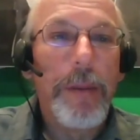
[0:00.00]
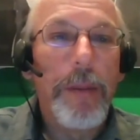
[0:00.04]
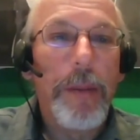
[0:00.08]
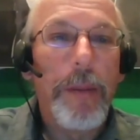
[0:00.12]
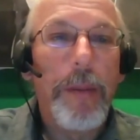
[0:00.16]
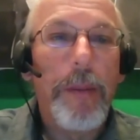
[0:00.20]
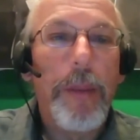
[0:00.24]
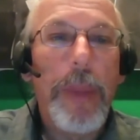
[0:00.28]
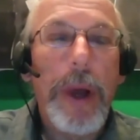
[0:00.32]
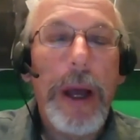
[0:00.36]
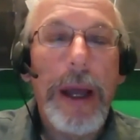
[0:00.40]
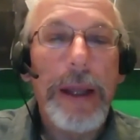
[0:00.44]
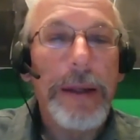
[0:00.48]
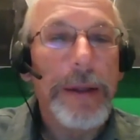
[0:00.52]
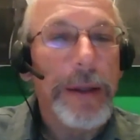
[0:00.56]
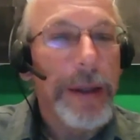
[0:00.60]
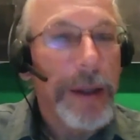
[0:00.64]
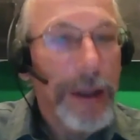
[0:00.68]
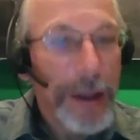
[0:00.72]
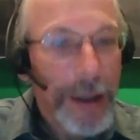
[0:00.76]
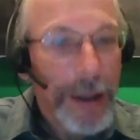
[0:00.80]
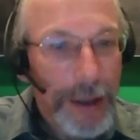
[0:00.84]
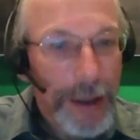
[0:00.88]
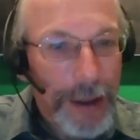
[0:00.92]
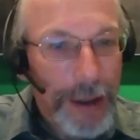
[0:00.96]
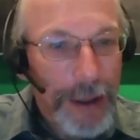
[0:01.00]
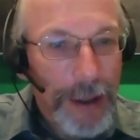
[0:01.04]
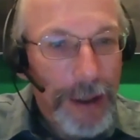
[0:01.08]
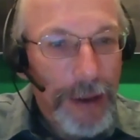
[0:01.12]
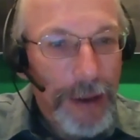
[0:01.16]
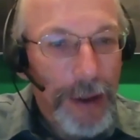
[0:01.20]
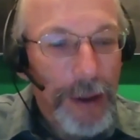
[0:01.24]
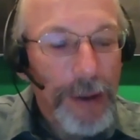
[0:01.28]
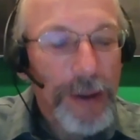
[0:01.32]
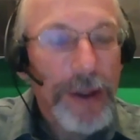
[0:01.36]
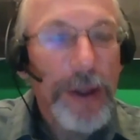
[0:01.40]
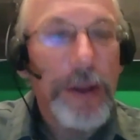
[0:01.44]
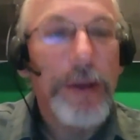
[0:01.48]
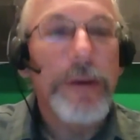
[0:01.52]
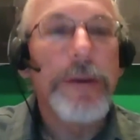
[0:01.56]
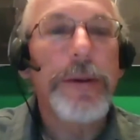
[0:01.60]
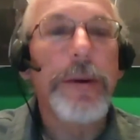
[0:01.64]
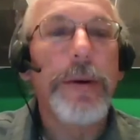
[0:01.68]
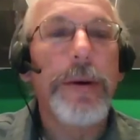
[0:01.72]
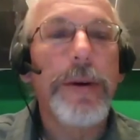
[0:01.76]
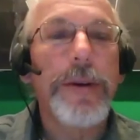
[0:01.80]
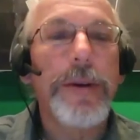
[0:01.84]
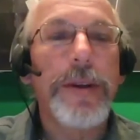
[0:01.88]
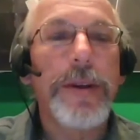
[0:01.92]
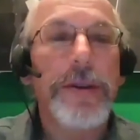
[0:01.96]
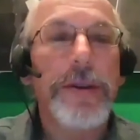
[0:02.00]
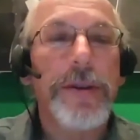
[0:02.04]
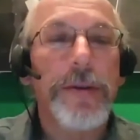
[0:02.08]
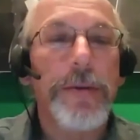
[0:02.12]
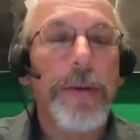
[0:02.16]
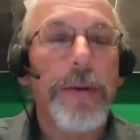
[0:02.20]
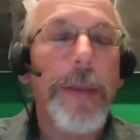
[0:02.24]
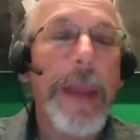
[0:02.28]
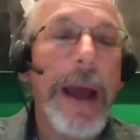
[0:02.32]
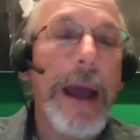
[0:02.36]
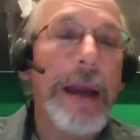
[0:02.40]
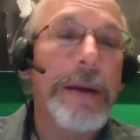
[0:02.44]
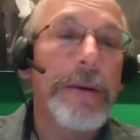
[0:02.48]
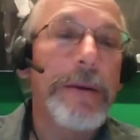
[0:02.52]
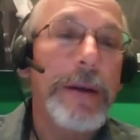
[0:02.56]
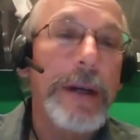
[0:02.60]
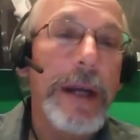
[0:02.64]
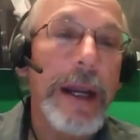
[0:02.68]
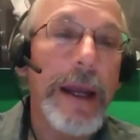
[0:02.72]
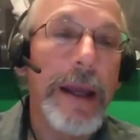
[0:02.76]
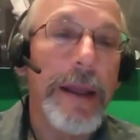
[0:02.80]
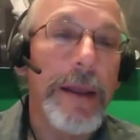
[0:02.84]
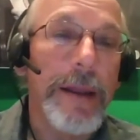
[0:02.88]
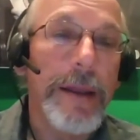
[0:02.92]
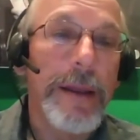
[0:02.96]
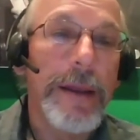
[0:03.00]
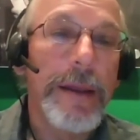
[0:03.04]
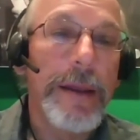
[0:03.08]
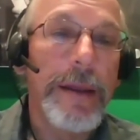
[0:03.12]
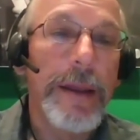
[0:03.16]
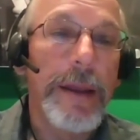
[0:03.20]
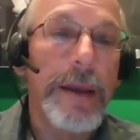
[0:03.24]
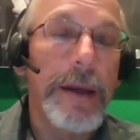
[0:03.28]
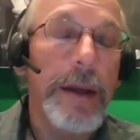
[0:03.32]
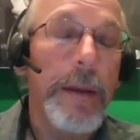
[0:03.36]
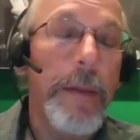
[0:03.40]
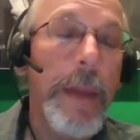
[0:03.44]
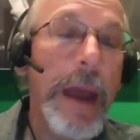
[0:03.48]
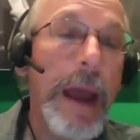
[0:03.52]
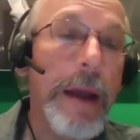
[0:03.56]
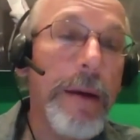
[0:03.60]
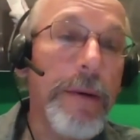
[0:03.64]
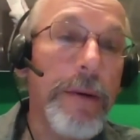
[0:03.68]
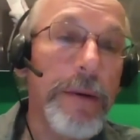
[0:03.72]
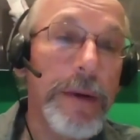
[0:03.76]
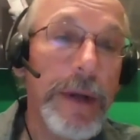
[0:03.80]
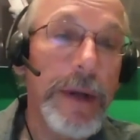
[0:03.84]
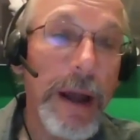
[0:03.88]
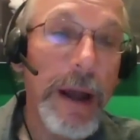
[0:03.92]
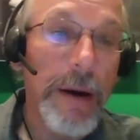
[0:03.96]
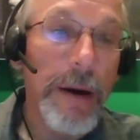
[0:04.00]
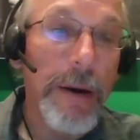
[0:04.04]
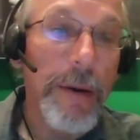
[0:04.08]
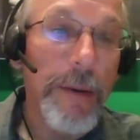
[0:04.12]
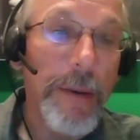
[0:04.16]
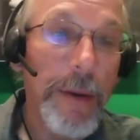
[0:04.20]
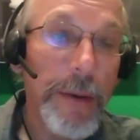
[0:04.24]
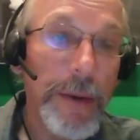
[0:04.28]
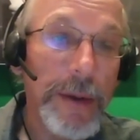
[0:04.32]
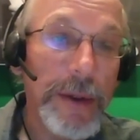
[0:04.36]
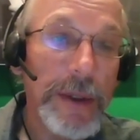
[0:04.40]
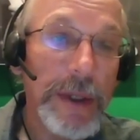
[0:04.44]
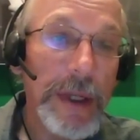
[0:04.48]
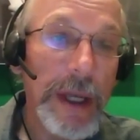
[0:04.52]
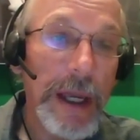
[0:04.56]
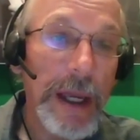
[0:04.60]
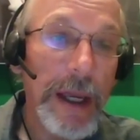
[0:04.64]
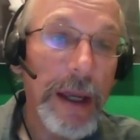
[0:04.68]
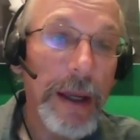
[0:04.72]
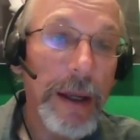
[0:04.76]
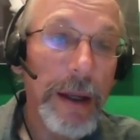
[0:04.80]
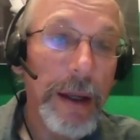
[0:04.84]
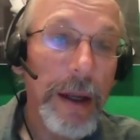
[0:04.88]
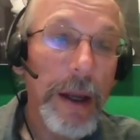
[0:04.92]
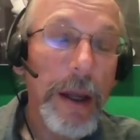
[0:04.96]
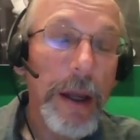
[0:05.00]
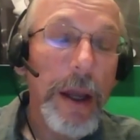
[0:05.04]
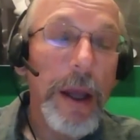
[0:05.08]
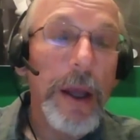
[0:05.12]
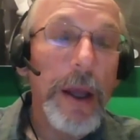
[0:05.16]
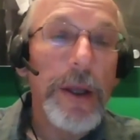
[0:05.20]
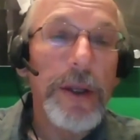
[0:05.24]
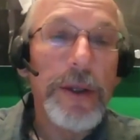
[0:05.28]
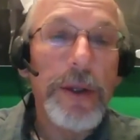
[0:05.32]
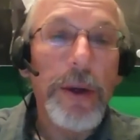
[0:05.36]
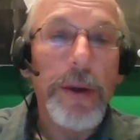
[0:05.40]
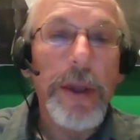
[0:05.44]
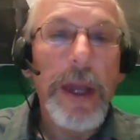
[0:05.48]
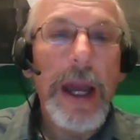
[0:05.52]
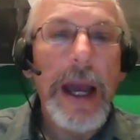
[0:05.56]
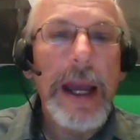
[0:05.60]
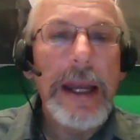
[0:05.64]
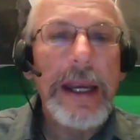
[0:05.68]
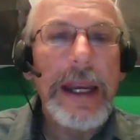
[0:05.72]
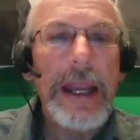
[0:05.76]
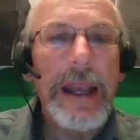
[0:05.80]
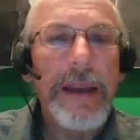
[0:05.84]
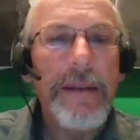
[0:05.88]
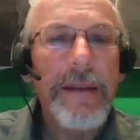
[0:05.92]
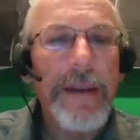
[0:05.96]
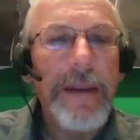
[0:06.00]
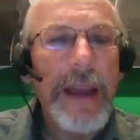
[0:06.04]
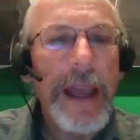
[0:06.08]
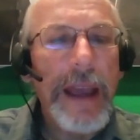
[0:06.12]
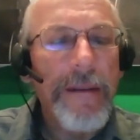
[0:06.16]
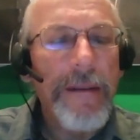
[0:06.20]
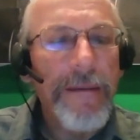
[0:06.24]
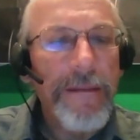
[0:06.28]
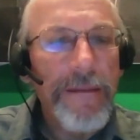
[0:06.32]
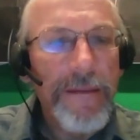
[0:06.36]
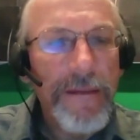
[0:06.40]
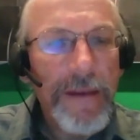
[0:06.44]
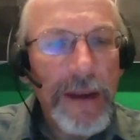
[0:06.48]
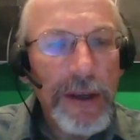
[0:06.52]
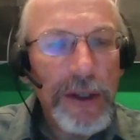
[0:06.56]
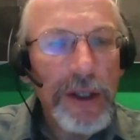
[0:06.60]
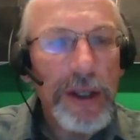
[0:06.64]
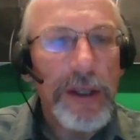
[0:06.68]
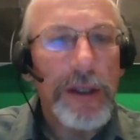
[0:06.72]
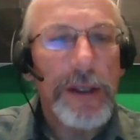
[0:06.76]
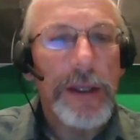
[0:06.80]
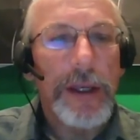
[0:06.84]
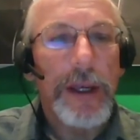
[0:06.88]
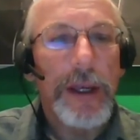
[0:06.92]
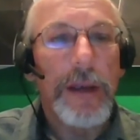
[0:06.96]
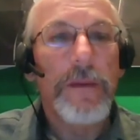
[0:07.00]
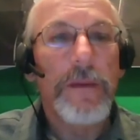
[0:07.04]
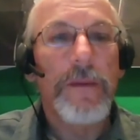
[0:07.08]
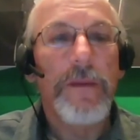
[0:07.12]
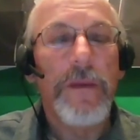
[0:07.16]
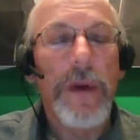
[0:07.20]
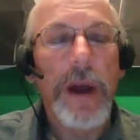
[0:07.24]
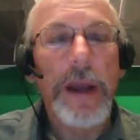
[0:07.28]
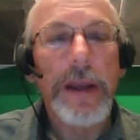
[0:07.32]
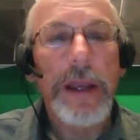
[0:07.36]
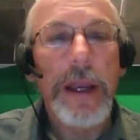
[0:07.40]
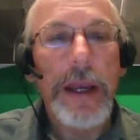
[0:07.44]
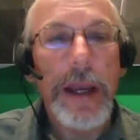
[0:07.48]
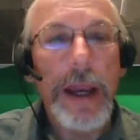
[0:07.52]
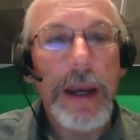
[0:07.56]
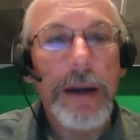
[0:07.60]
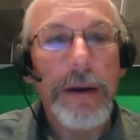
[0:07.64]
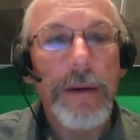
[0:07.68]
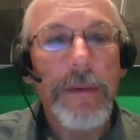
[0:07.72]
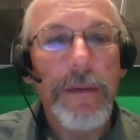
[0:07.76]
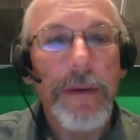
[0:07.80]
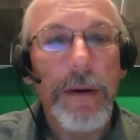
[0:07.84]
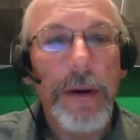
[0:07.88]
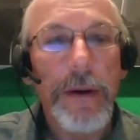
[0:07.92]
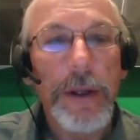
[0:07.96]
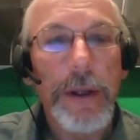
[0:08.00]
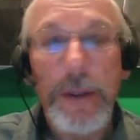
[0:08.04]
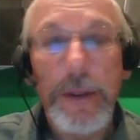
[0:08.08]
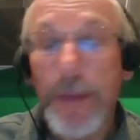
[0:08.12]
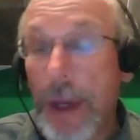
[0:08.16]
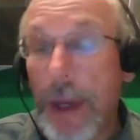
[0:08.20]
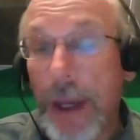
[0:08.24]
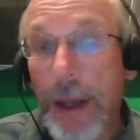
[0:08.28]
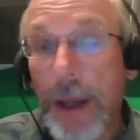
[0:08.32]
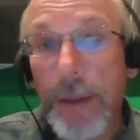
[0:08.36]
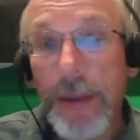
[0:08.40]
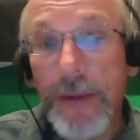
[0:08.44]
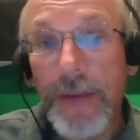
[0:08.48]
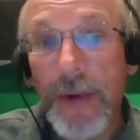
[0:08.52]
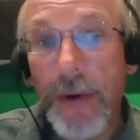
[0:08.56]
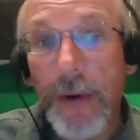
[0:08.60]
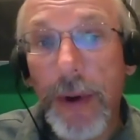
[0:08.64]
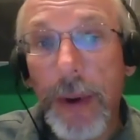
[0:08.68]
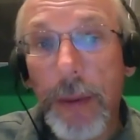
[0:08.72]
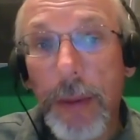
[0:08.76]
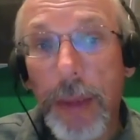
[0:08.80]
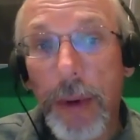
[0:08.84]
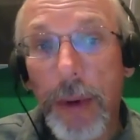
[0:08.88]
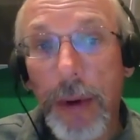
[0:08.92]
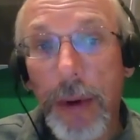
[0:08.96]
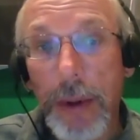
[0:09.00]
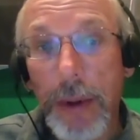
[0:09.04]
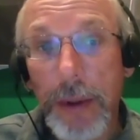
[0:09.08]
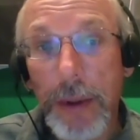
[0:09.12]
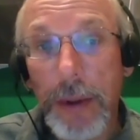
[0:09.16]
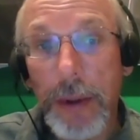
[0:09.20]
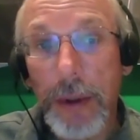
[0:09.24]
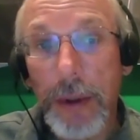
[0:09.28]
But there's other sources that will matter to it that a macro tower won't see. So the idea of efficiency in finding interference becomes very important.